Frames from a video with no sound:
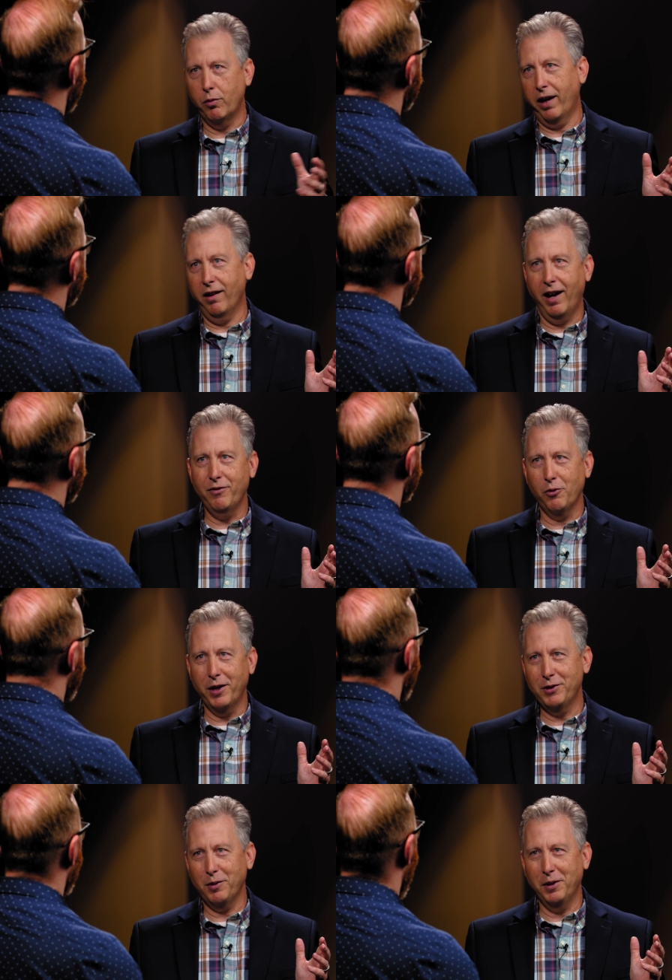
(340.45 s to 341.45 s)
my life
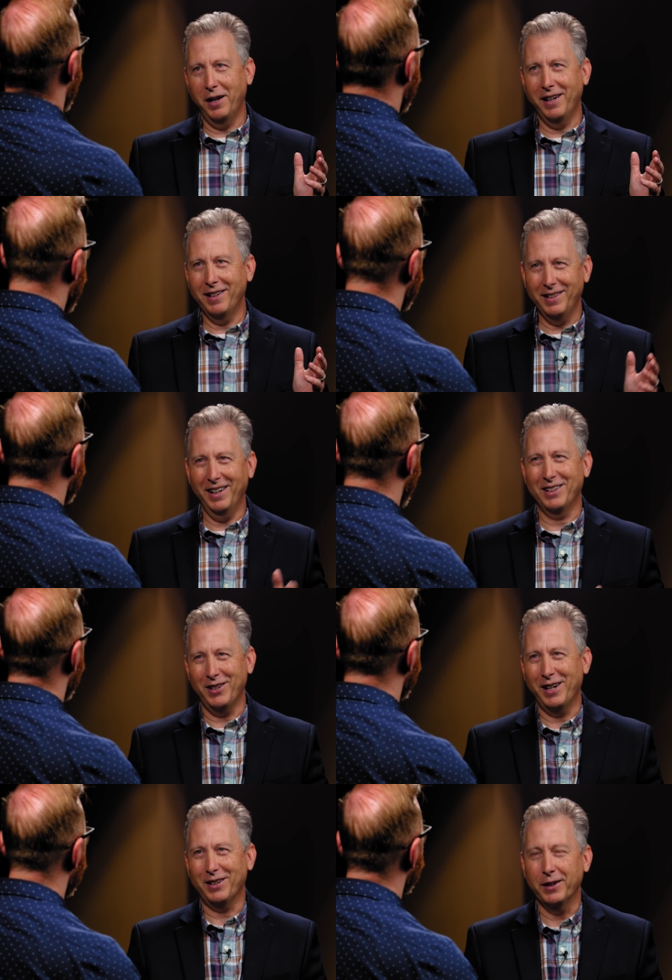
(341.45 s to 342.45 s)
away someday. Yeah, yeah,
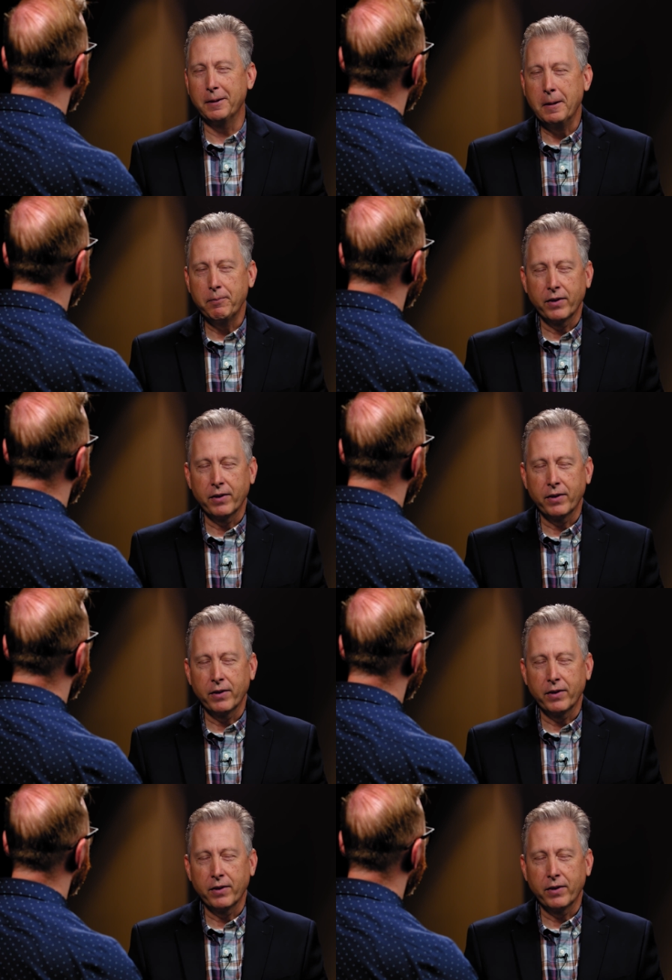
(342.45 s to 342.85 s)
exactly. Mm-hmm.